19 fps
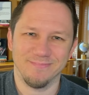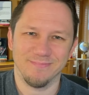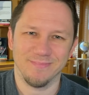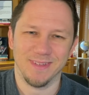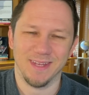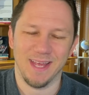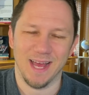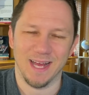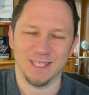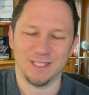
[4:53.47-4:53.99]

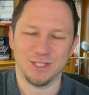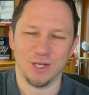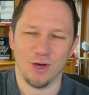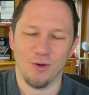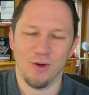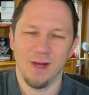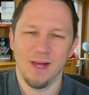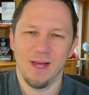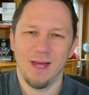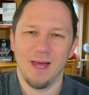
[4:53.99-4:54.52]
Yeah, so
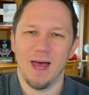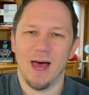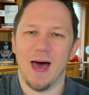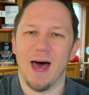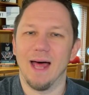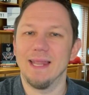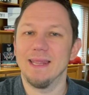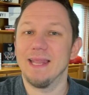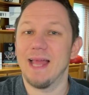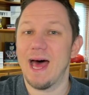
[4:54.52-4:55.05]

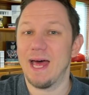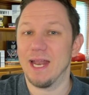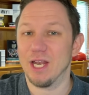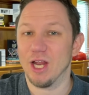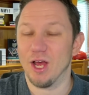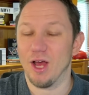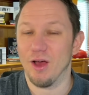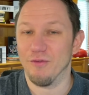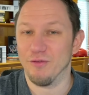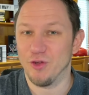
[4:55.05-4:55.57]
a lot
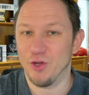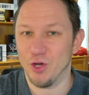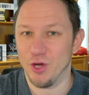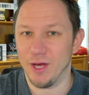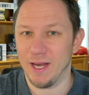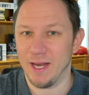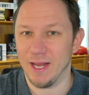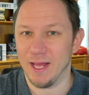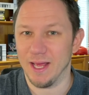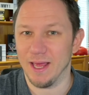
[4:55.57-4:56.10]
of
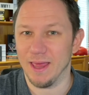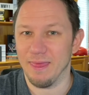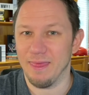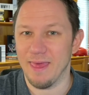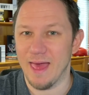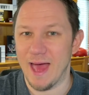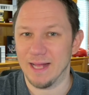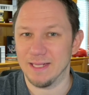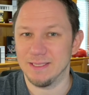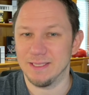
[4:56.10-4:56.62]
good
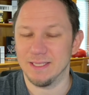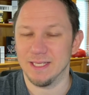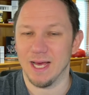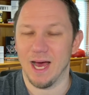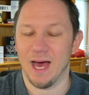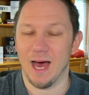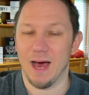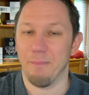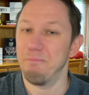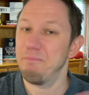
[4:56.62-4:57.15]
that
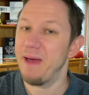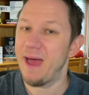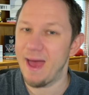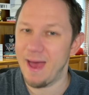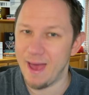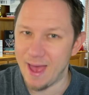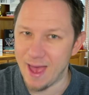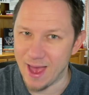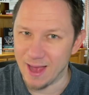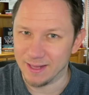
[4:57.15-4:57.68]
uh,
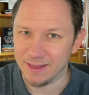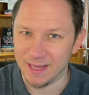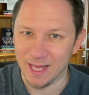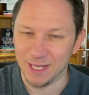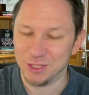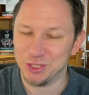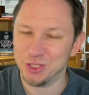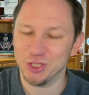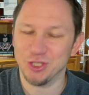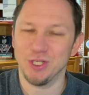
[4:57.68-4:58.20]
pact,
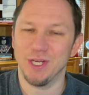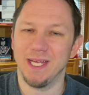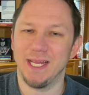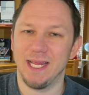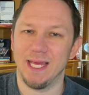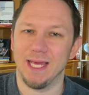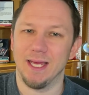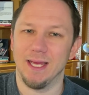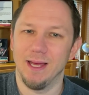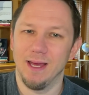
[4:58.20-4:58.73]
that
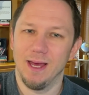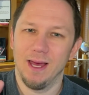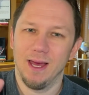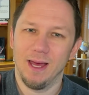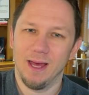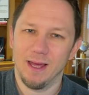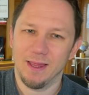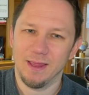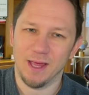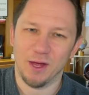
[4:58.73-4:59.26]
treaty
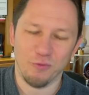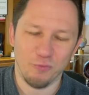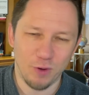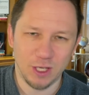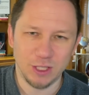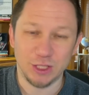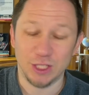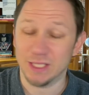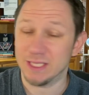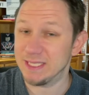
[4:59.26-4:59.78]
that
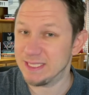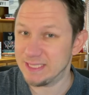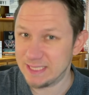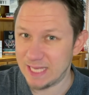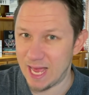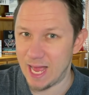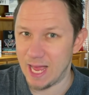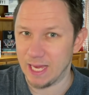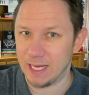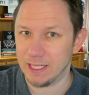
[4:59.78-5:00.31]
Russia
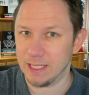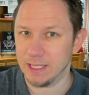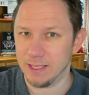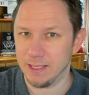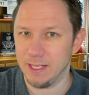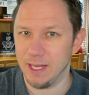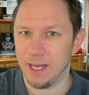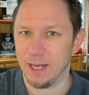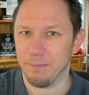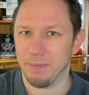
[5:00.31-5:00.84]
signed
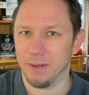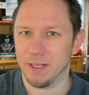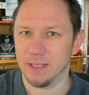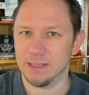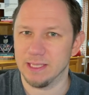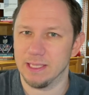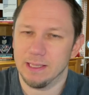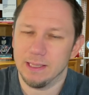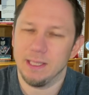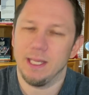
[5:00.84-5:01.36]
did because
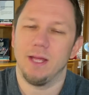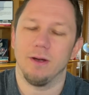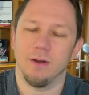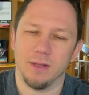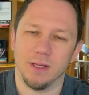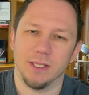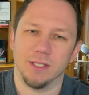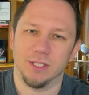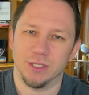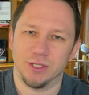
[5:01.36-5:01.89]
they
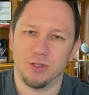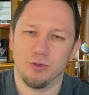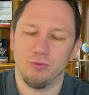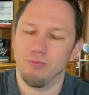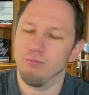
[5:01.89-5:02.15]
literally just,